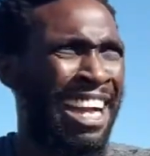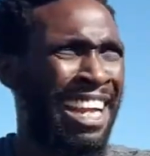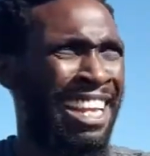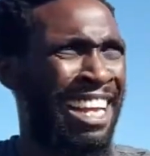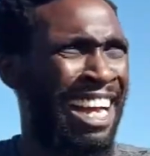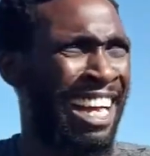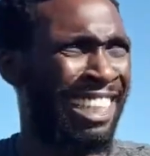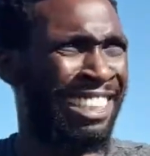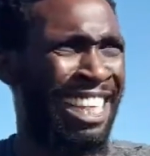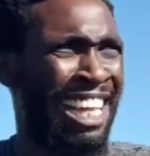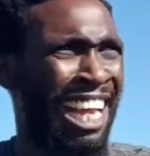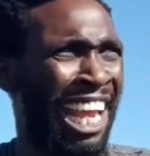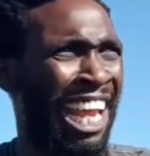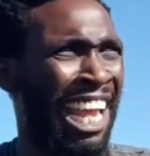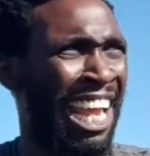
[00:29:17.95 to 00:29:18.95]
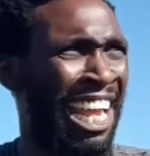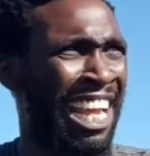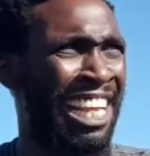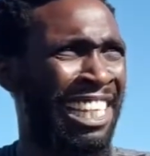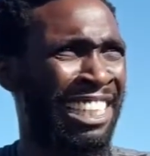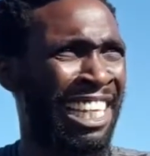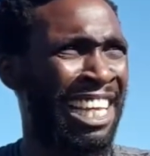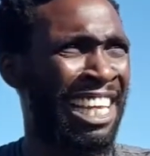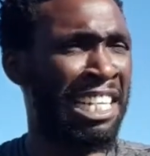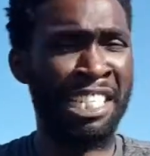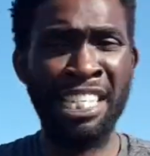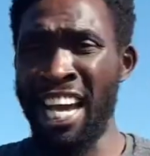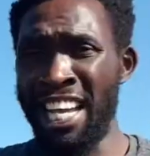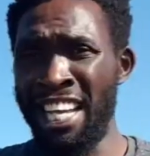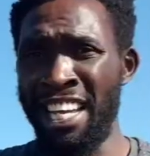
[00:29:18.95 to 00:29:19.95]
my anxiety is
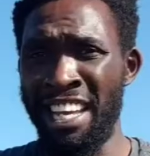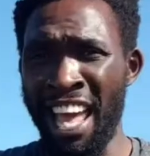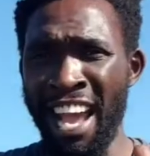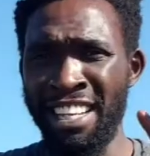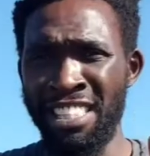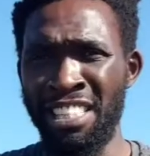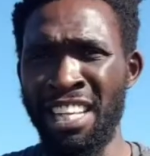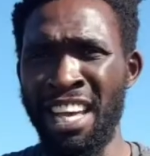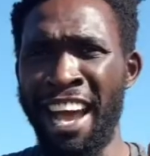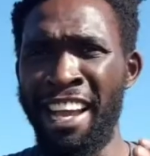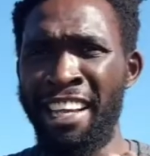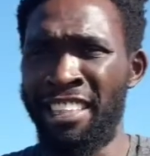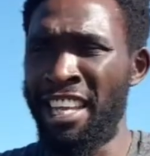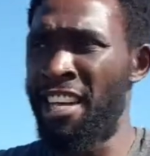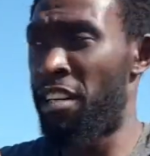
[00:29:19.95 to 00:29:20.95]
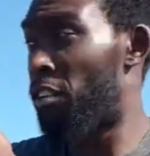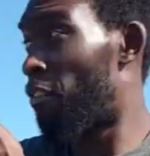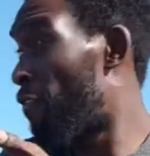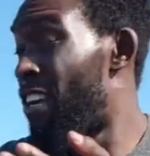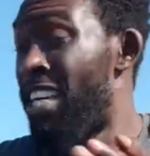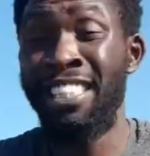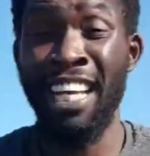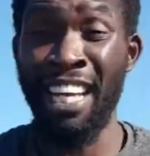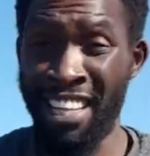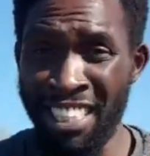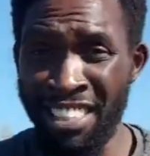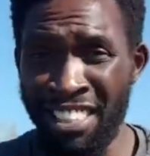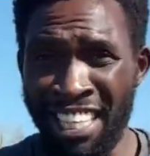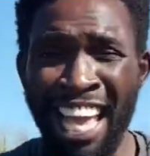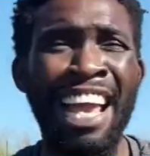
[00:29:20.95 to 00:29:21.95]
diet, exercise, and
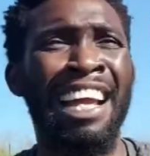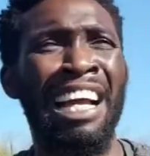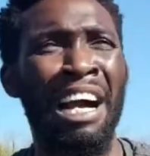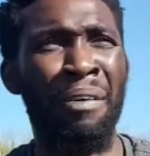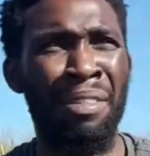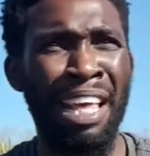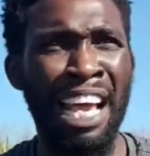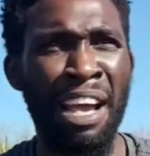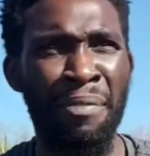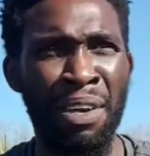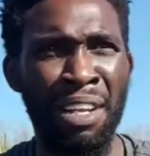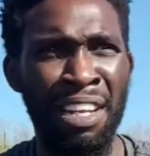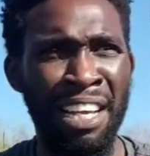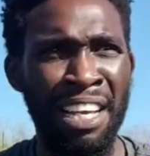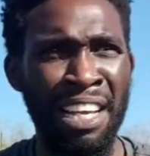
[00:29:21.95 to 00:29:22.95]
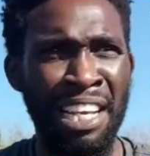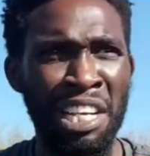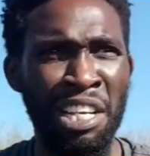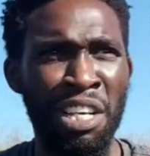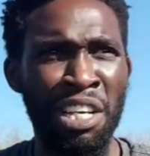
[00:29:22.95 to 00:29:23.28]
things like this. Getting out there and